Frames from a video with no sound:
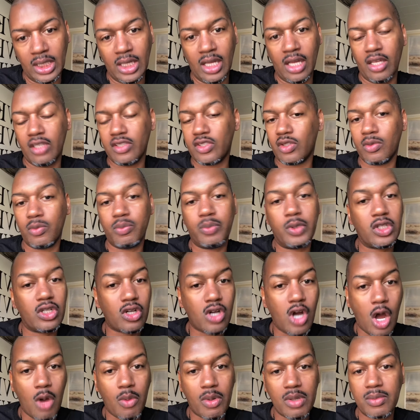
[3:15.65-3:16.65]
So book a
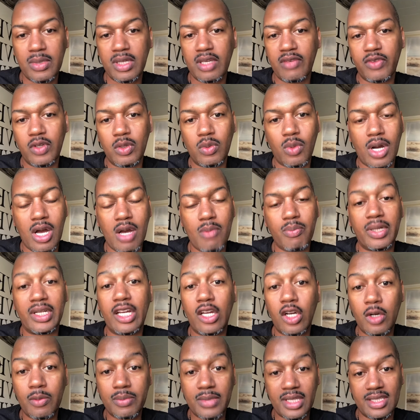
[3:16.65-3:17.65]
call with me if you want, but I
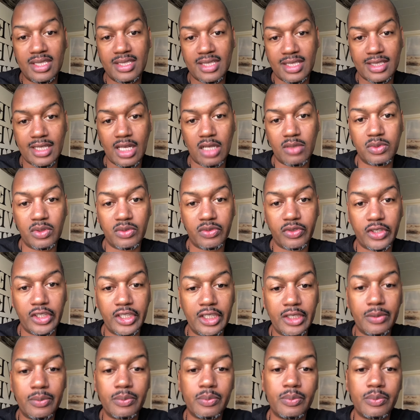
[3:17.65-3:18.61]
hope that this is helpful for you.